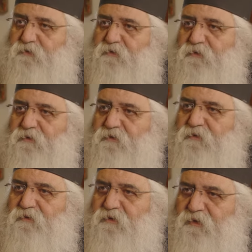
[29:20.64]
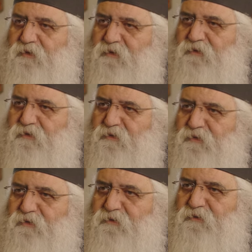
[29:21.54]
the same time.
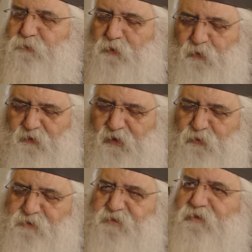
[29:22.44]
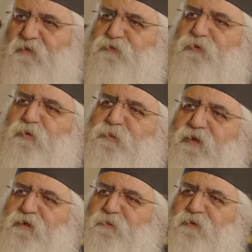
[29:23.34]
And you,
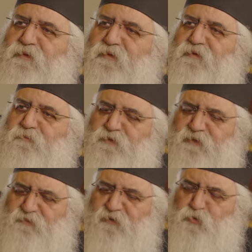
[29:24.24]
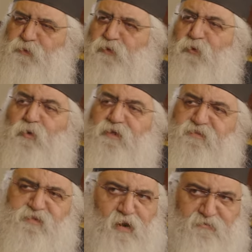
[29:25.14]
Ukrainians, you are Russians
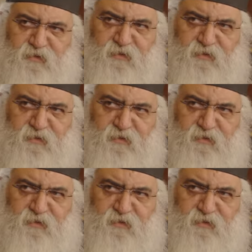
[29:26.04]
too.